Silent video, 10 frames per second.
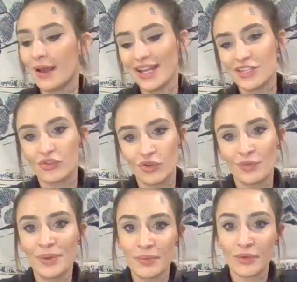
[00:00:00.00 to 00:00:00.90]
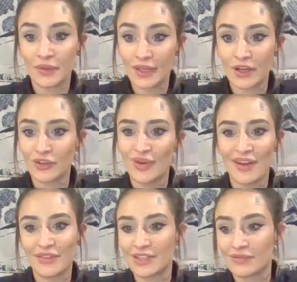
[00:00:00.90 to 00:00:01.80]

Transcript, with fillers: It's cool. People are there. You have these